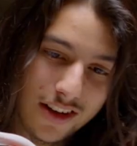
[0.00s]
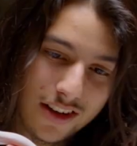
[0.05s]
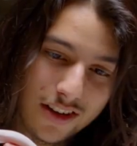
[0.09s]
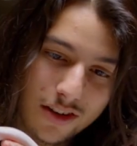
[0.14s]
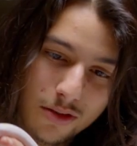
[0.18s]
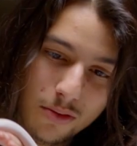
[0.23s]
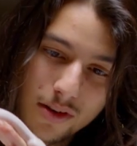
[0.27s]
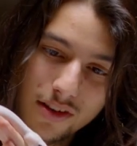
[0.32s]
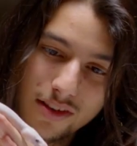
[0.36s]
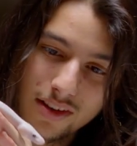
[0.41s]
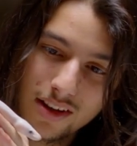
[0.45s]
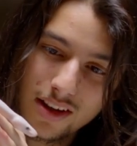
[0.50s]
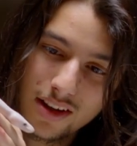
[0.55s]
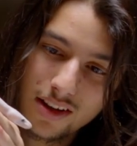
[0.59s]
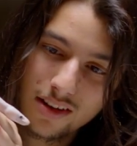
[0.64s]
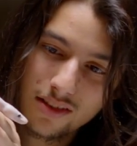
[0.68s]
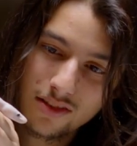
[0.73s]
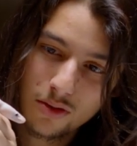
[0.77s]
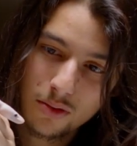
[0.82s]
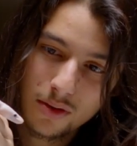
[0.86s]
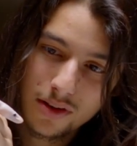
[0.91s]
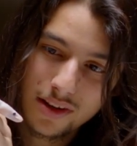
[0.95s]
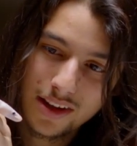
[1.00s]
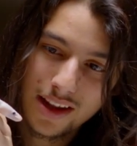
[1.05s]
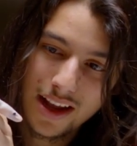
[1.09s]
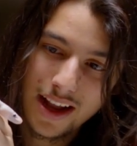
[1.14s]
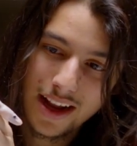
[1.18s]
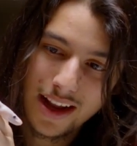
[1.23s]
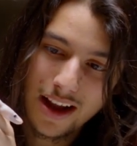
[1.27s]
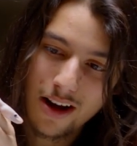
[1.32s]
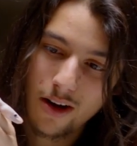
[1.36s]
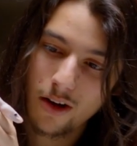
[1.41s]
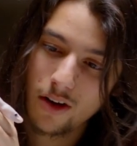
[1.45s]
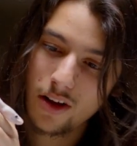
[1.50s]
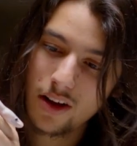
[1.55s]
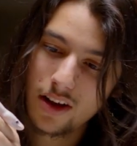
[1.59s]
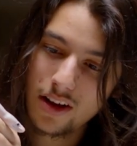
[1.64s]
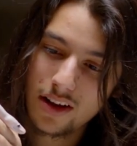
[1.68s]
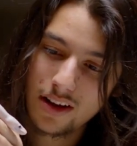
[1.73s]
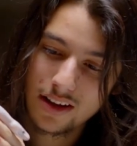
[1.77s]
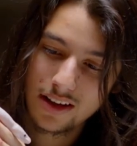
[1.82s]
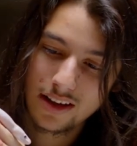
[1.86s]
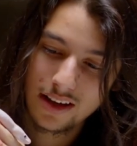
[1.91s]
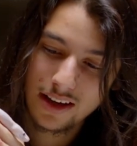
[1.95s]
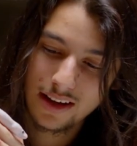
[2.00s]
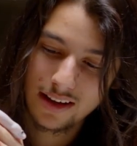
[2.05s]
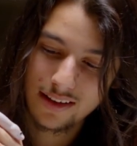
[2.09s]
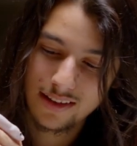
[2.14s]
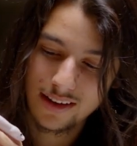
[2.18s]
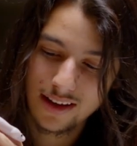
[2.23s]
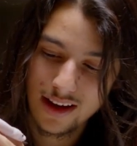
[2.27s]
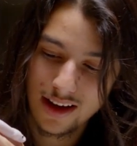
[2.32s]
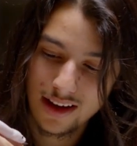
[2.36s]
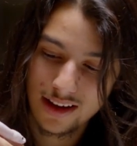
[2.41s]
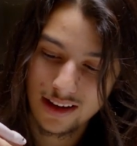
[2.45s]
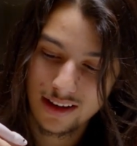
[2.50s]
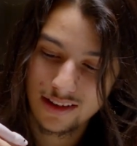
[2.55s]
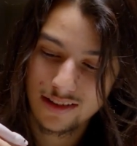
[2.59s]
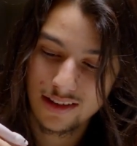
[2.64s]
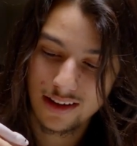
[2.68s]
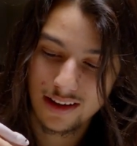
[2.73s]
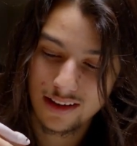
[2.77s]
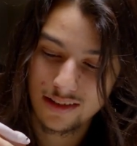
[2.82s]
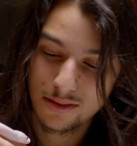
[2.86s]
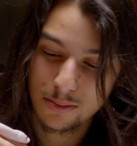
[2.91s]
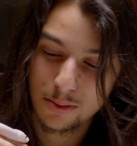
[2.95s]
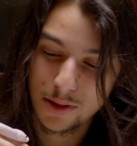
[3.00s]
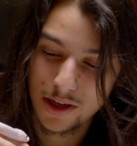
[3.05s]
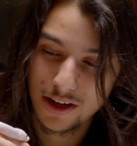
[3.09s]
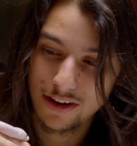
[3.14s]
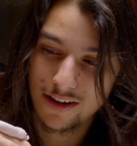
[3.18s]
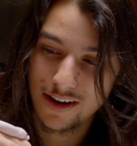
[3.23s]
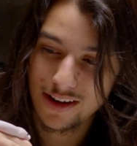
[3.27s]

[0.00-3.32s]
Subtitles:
just wants to hang out. He's a pretty great